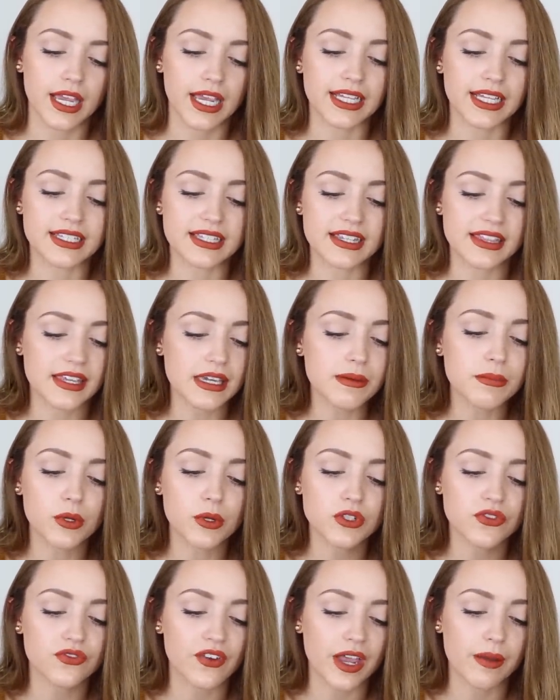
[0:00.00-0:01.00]
It's the
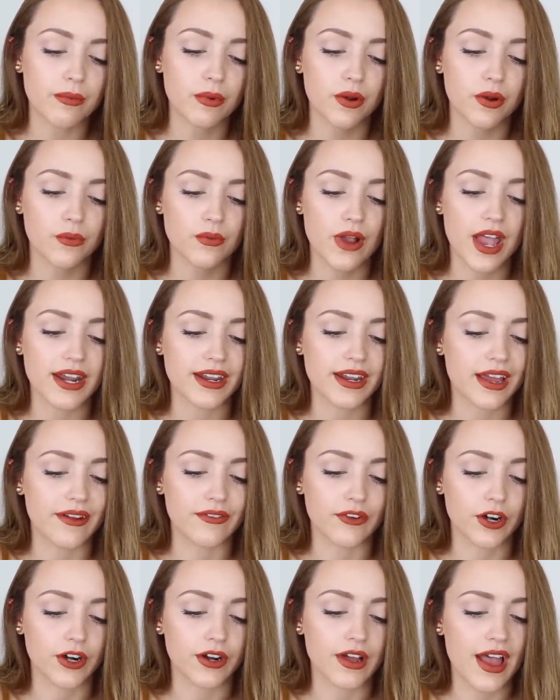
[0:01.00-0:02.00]
most vibrant red
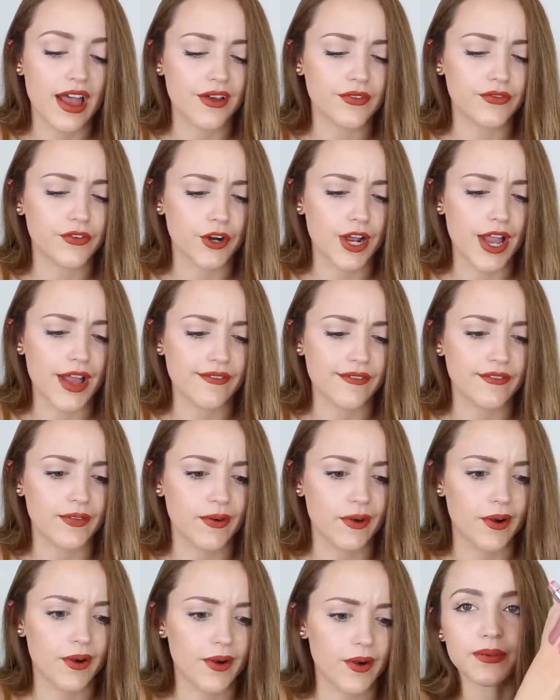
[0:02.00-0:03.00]
ever, ever,
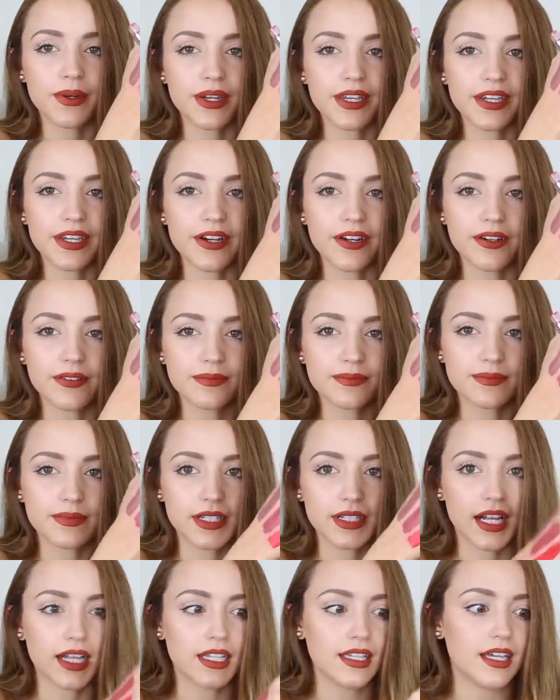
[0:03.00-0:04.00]
ever. Right here.
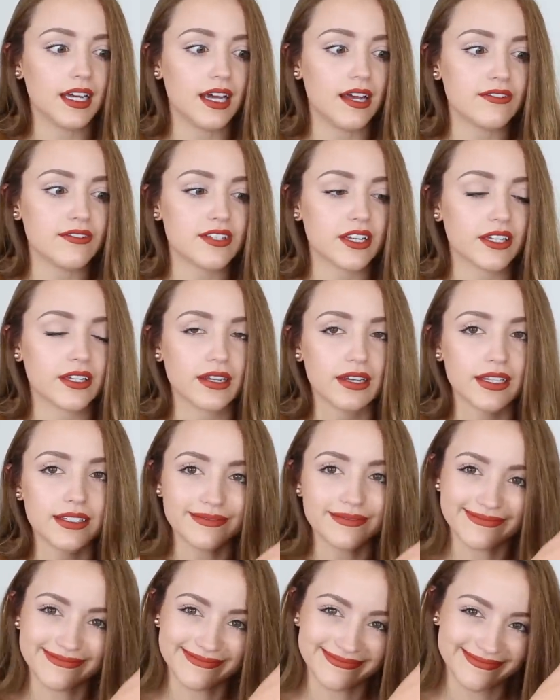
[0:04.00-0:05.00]
I love Succulent.